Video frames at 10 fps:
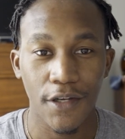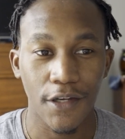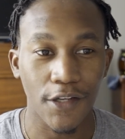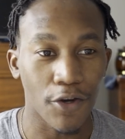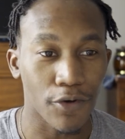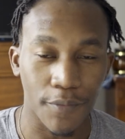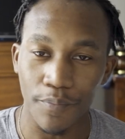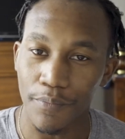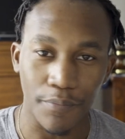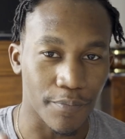It
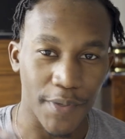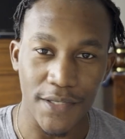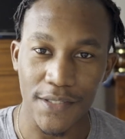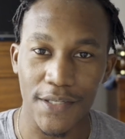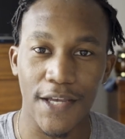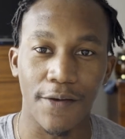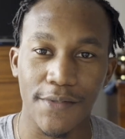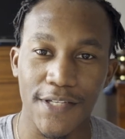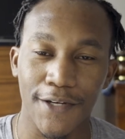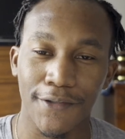basically
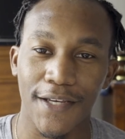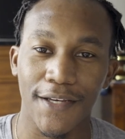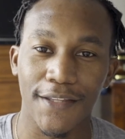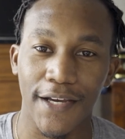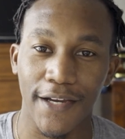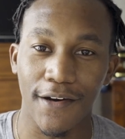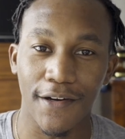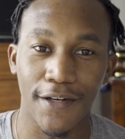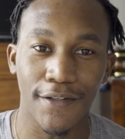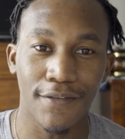helps out that
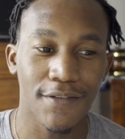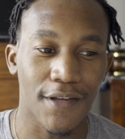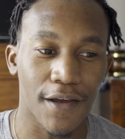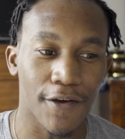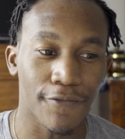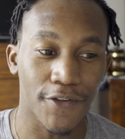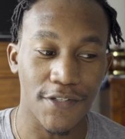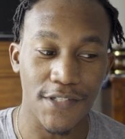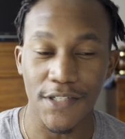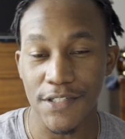Nikon for the
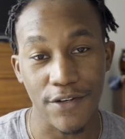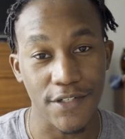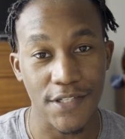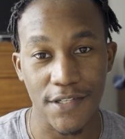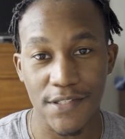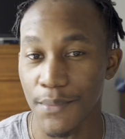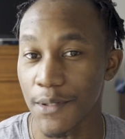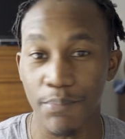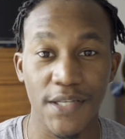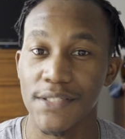Z series has some of
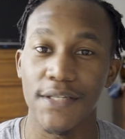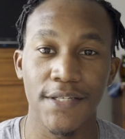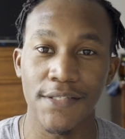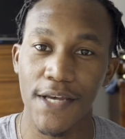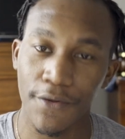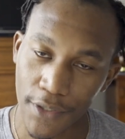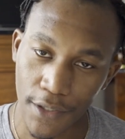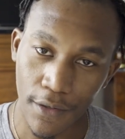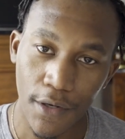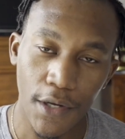the best lens out
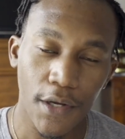there,